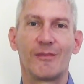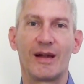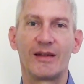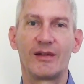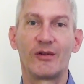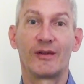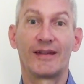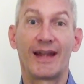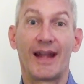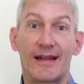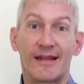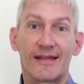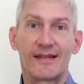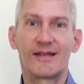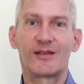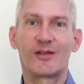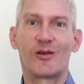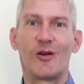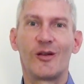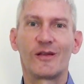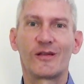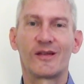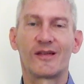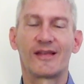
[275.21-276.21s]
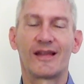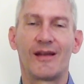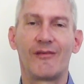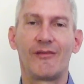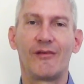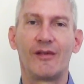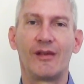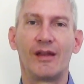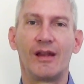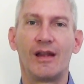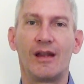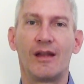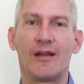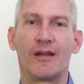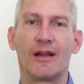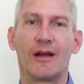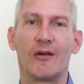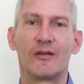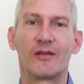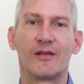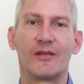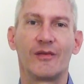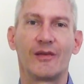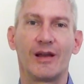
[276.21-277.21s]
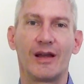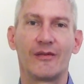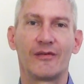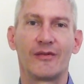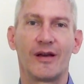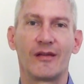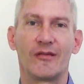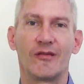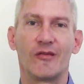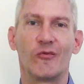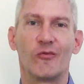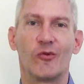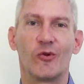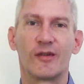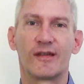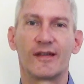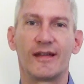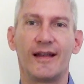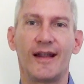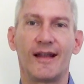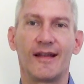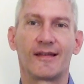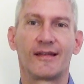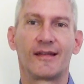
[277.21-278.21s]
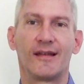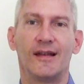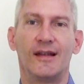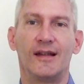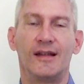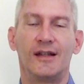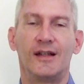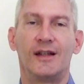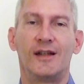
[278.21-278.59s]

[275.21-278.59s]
but your debts is also $7,500 worth less.